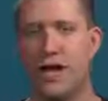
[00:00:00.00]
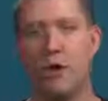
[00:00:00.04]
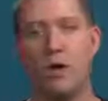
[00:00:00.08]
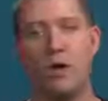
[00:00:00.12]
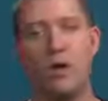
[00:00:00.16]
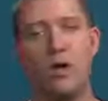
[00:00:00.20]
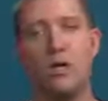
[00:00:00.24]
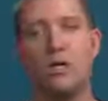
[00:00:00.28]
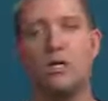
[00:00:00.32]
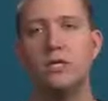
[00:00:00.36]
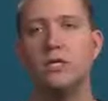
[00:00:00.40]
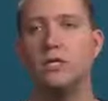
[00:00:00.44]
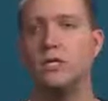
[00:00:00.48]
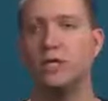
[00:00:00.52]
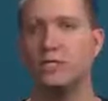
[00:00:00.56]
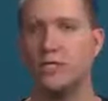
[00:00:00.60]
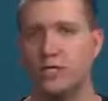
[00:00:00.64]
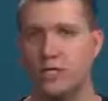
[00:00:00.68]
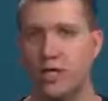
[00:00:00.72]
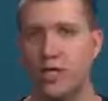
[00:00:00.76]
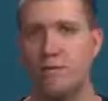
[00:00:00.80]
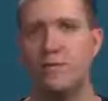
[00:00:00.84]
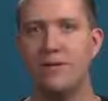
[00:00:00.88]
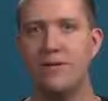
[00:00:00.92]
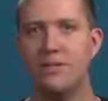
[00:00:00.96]
Now, in
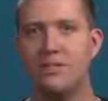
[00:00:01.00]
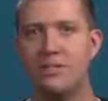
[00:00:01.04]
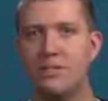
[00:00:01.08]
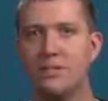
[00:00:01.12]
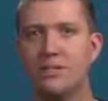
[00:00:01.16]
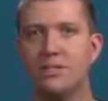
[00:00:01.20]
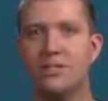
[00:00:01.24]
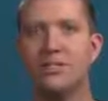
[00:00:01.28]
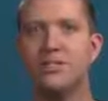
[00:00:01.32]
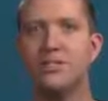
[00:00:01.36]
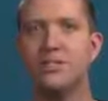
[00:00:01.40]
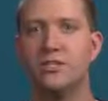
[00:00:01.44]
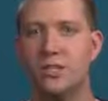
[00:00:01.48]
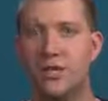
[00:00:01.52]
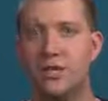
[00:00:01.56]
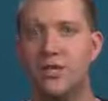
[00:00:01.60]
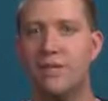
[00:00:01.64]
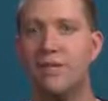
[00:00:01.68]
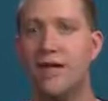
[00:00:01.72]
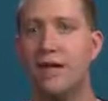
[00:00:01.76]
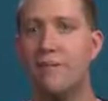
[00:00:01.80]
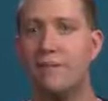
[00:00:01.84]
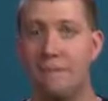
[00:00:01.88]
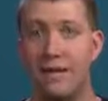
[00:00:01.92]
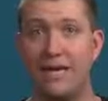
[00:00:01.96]
some instances,
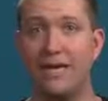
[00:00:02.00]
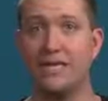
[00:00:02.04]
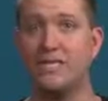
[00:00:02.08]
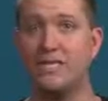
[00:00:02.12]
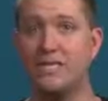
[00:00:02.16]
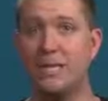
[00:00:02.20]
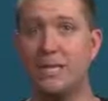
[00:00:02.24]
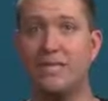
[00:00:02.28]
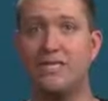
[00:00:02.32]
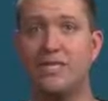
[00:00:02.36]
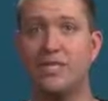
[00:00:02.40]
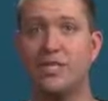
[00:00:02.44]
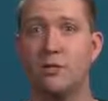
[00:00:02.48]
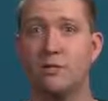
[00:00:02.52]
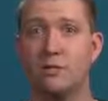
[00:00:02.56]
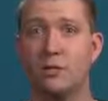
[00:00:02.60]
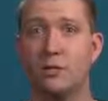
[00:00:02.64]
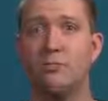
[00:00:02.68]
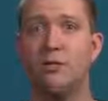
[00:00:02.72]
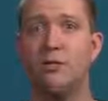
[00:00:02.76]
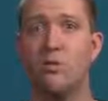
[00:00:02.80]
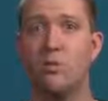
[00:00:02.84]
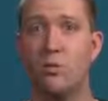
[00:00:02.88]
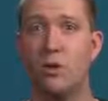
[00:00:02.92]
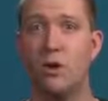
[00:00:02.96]
that makes sense.
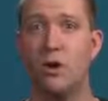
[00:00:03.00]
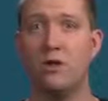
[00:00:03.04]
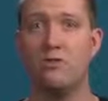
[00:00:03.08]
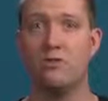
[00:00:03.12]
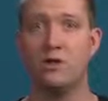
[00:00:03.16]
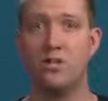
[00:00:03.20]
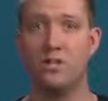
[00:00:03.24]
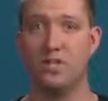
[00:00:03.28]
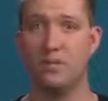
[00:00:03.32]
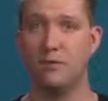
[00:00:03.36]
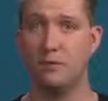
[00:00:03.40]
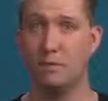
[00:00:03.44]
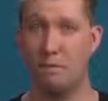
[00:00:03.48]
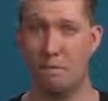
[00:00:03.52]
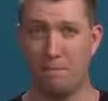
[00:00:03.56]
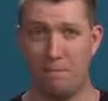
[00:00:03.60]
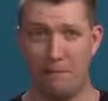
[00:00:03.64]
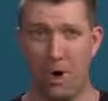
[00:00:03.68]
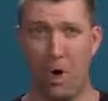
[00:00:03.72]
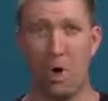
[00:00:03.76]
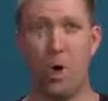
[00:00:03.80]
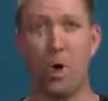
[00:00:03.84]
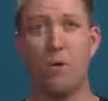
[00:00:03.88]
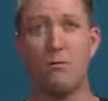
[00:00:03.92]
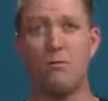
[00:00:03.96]
Sometimes you want things to be
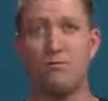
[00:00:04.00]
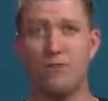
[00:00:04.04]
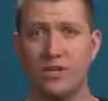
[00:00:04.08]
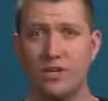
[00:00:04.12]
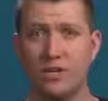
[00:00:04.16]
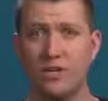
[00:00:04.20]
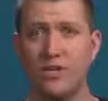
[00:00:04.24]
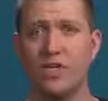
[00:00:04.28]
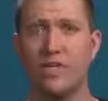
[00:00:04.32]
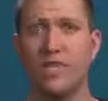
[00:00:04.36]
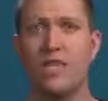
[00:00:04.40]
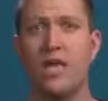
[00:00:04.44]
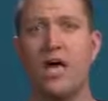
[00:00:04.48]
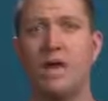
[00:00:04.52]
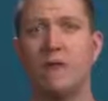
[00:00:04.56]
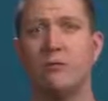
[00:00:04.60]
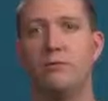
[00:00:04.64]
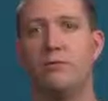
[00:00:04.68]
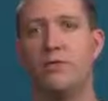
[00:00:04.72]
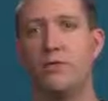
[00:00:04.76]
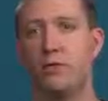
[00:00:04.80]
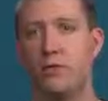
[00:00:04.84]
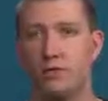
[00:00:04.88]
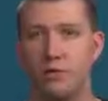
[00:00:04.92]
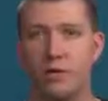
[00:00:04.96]
perfectly aligned
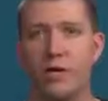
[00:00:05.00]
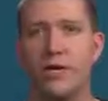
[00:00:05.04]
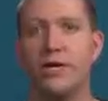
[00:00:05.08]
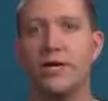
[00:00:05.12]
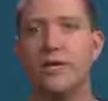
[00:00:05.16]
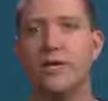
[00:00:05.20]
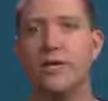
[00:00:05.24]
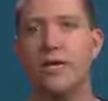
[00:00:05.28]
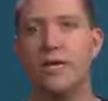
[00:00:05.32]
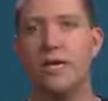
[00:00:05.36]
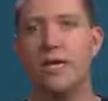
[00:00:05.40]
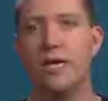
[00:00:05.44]
with the grid.